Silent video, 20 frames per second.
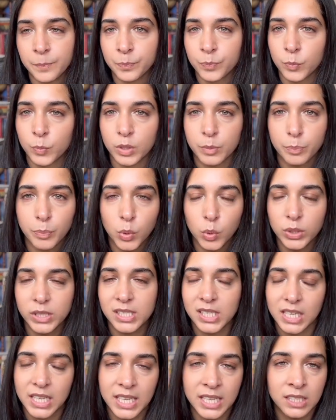with
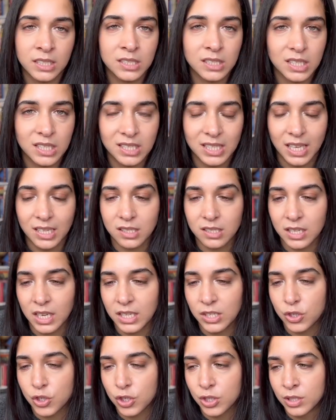poisonings,
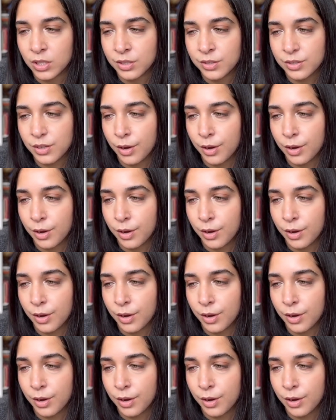assassinations,